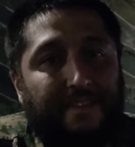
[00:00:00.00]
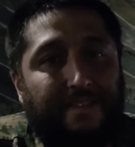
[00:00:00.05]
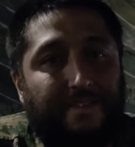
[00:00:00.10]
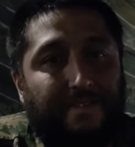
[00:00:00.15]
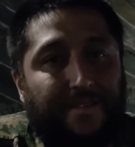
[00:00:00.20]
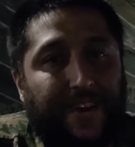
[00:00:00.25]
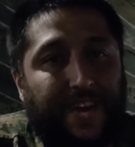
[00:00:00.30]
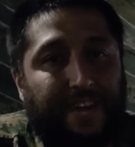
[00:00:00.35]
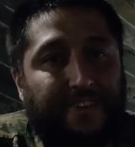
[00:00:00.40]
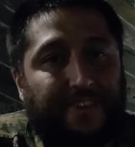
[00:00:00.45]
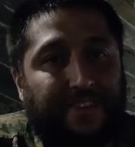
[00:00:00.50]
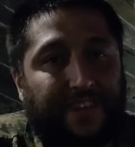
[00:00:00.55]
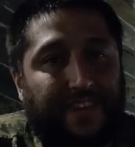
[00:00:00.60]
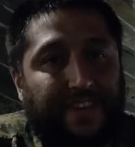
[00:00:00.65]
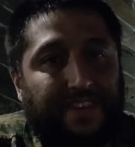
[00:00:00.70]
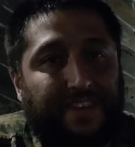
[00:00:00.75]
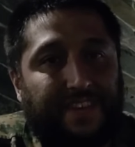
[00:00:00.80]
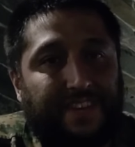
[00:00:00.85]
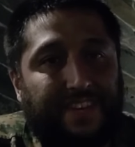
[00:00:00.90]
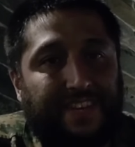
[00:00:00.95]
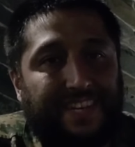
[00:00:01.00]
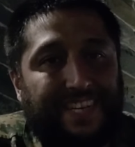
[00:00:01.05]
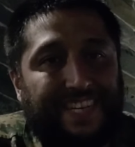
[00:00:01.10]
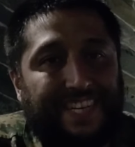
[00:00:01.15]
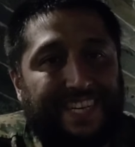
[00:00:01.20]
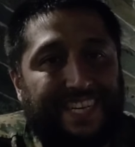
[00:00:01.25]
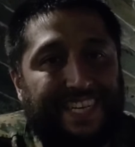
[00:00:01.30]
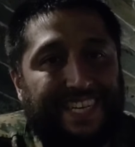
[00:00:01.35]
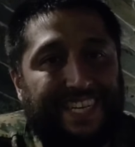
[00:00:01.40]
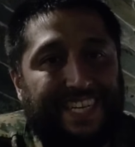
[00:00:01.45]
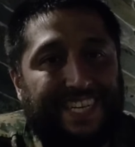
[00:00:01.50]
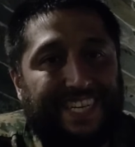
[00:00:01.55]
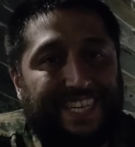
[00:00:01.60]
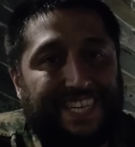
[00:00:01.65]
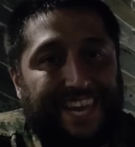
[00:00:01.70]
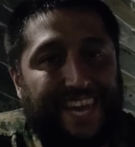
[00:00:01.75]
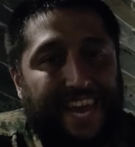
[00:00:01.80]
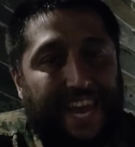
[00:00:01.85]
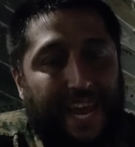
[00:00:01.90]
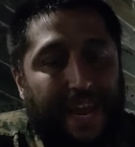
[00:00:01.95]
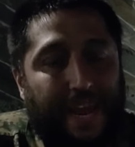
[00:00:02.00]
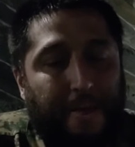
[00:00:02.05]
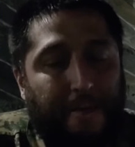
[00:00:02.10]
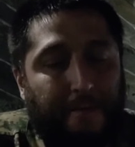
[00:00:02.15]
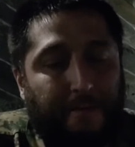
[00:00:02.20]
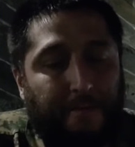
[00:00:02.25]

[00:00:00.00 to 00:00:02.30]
Vincent D.,